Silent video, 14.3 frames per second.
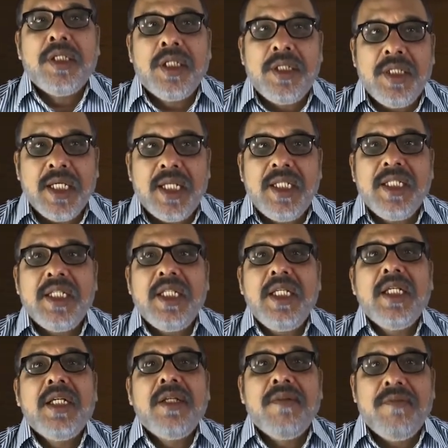The
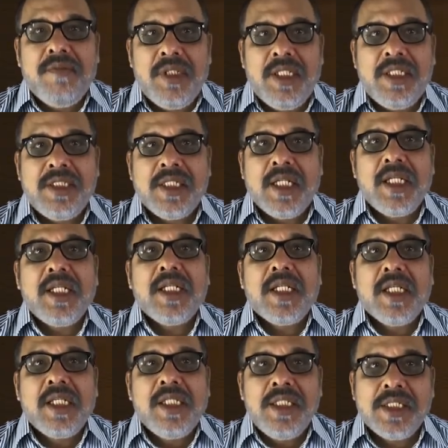reality we desire
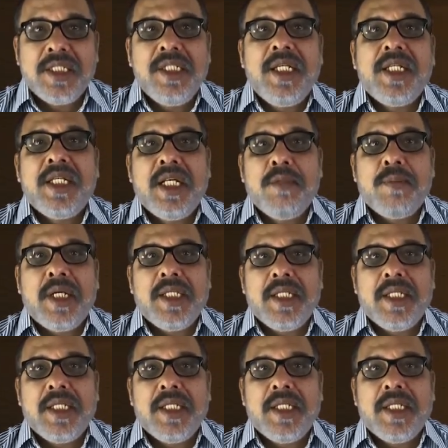is created by